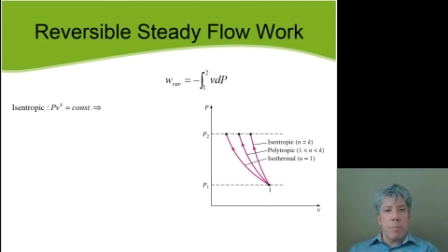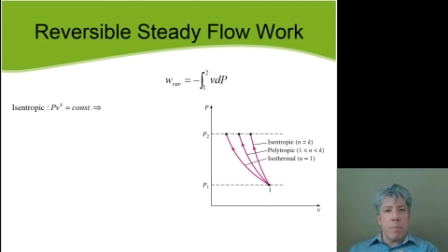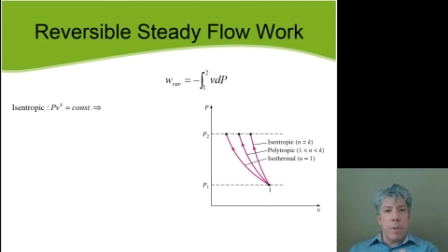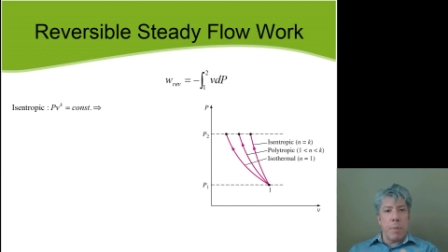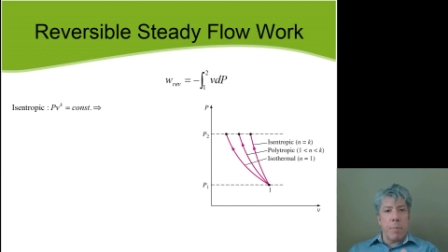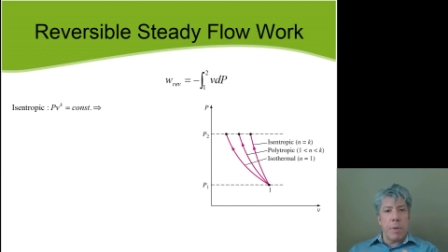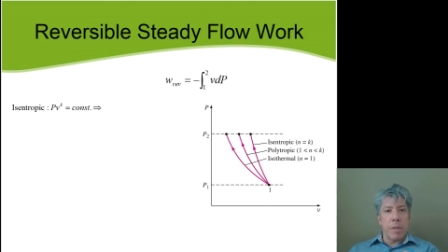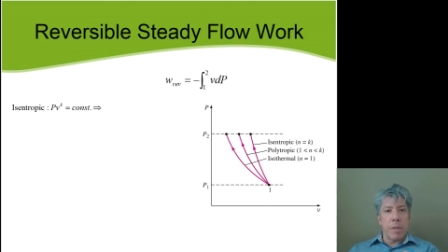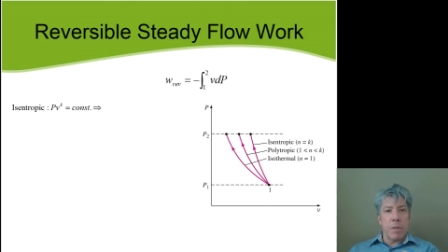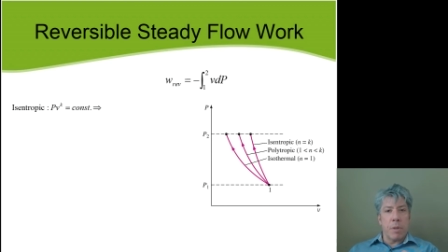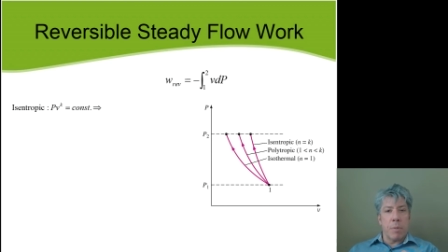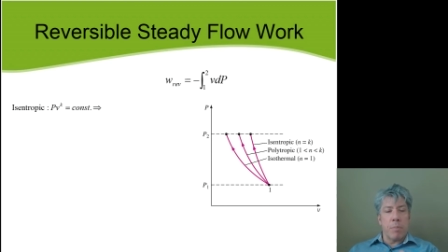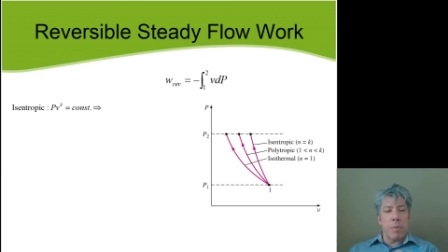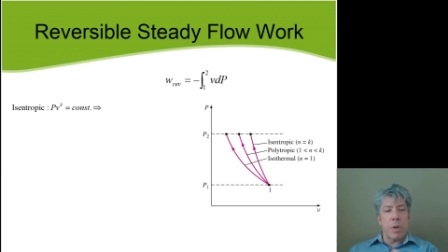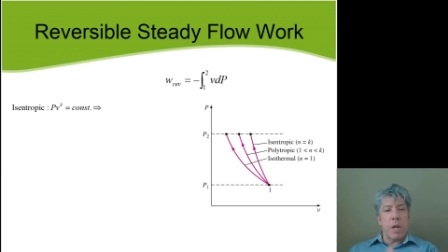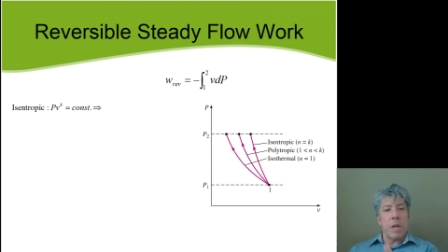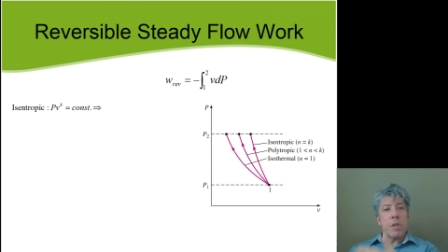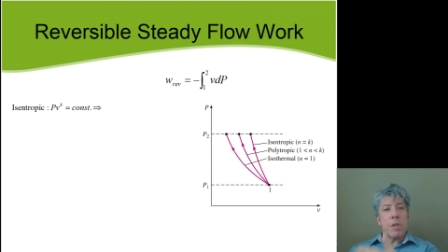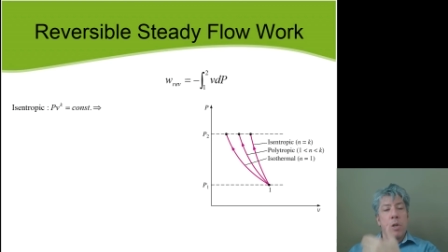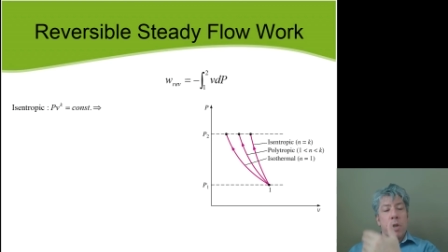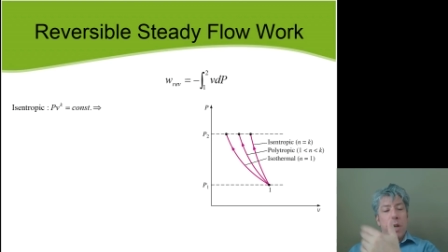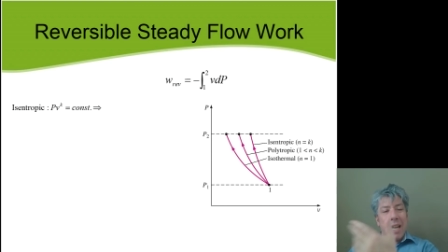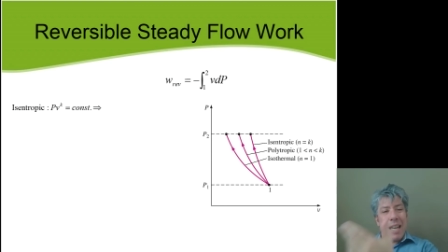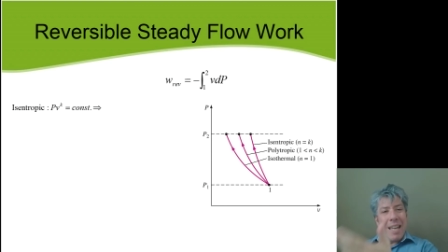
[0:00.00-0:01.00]
depends on
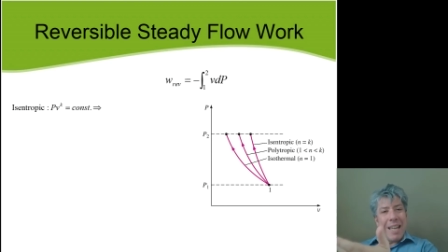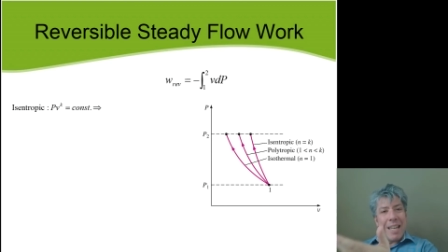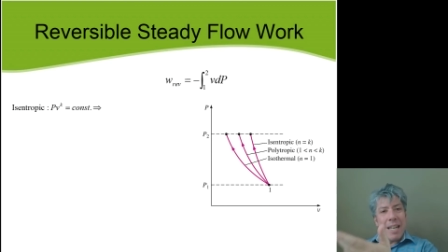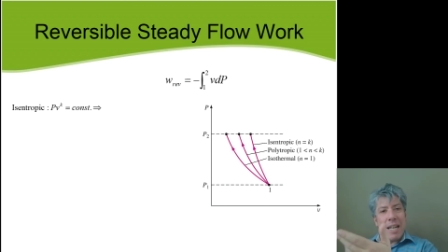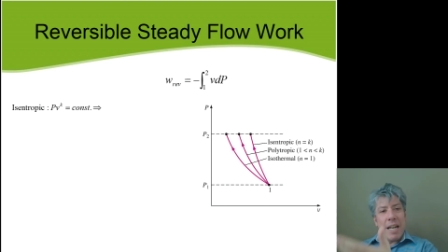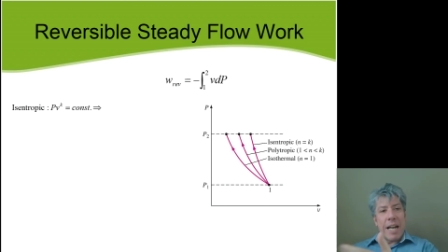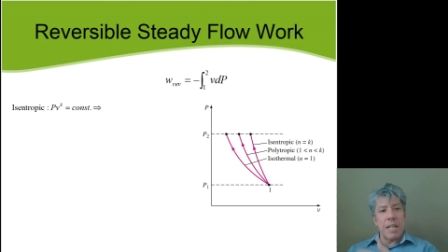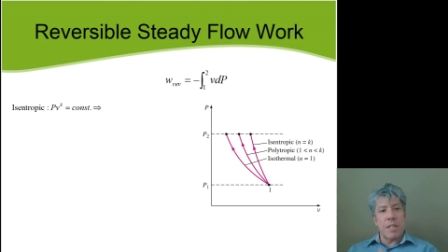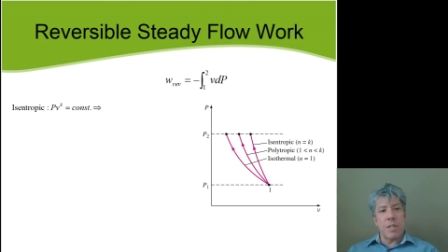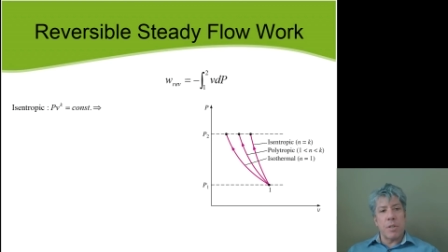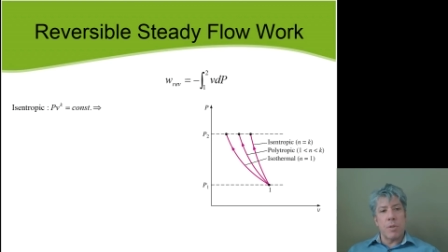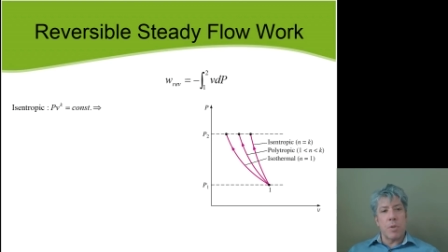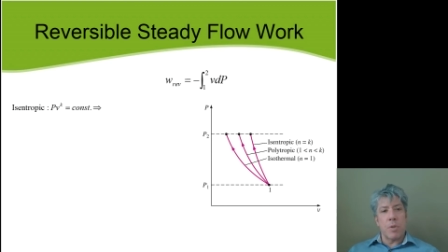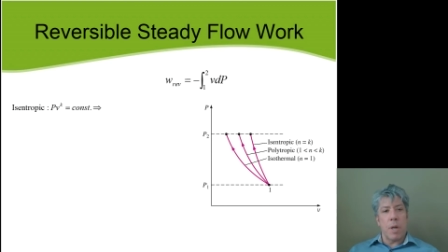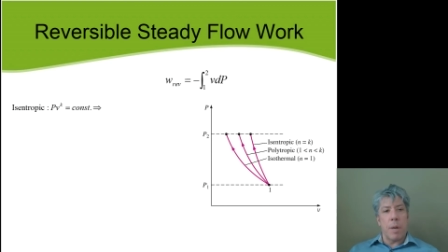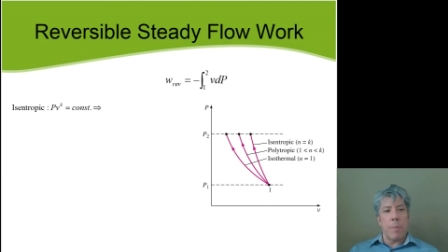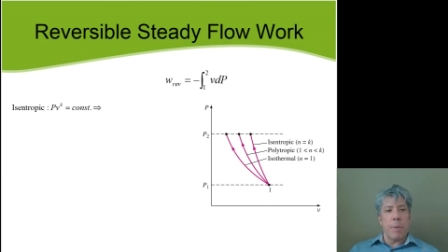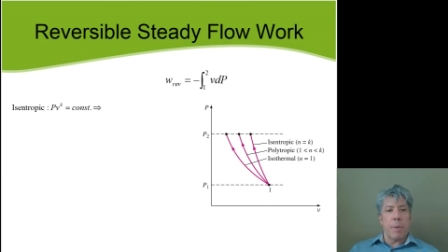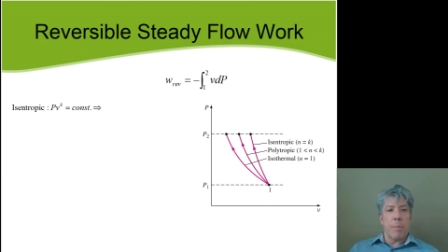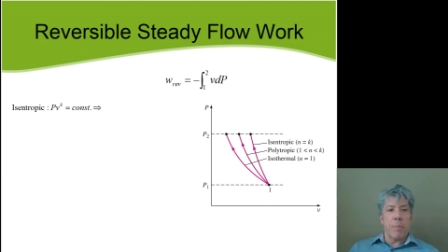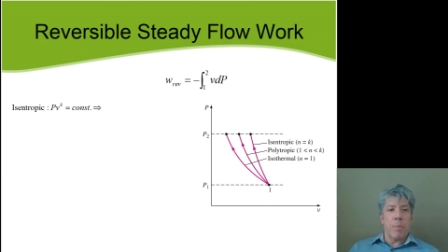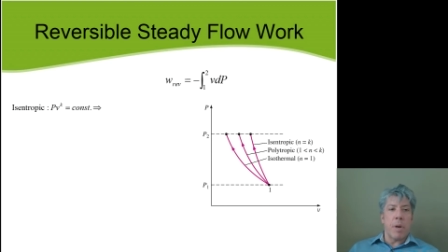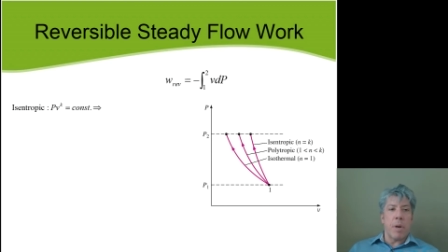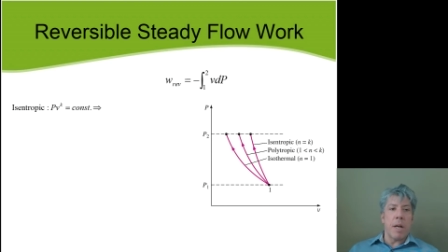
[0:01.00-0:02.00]
pressure in an
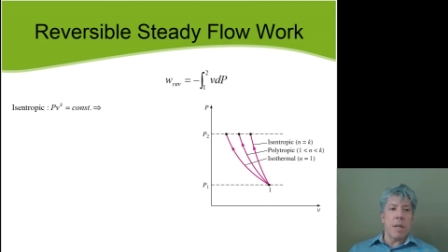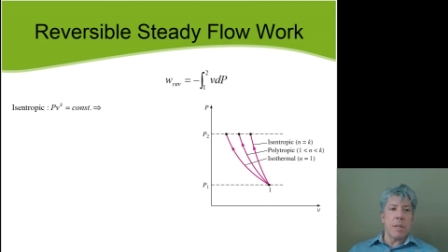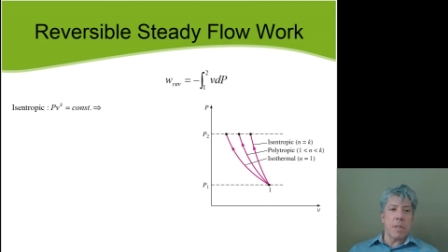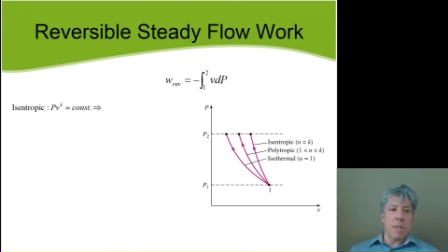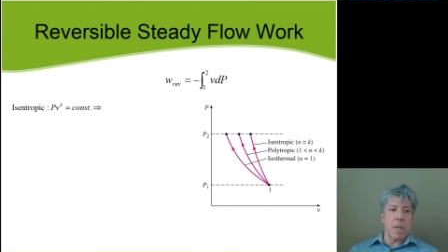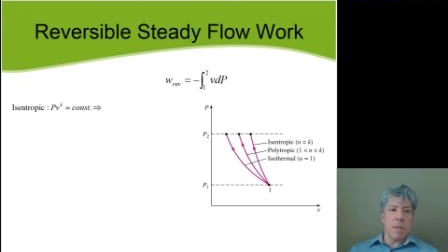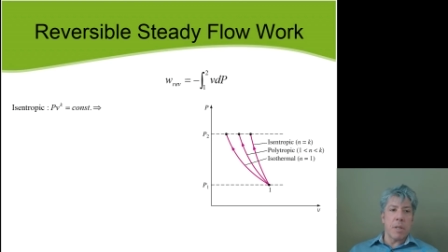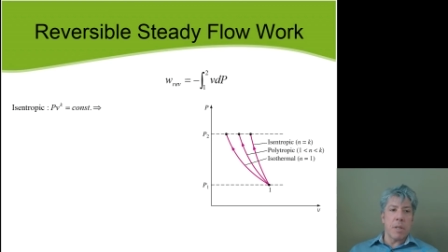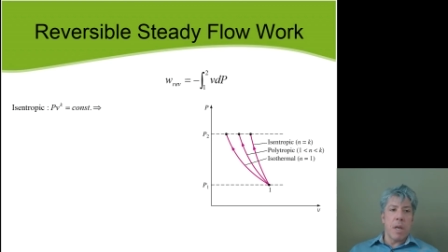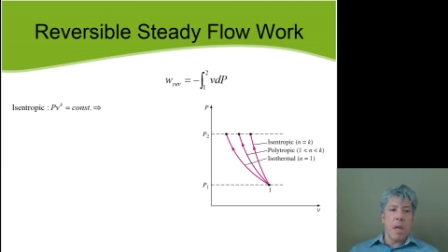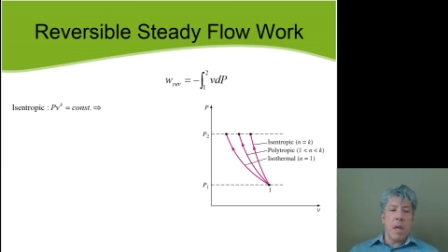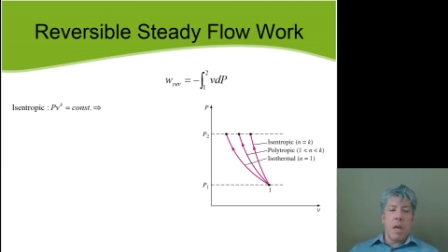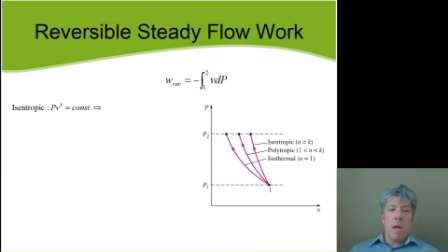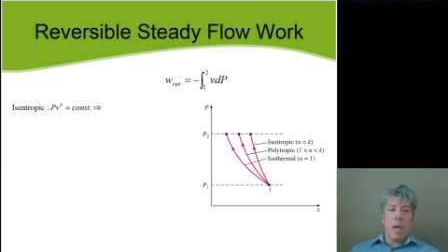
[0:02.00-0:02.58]
isentropic process.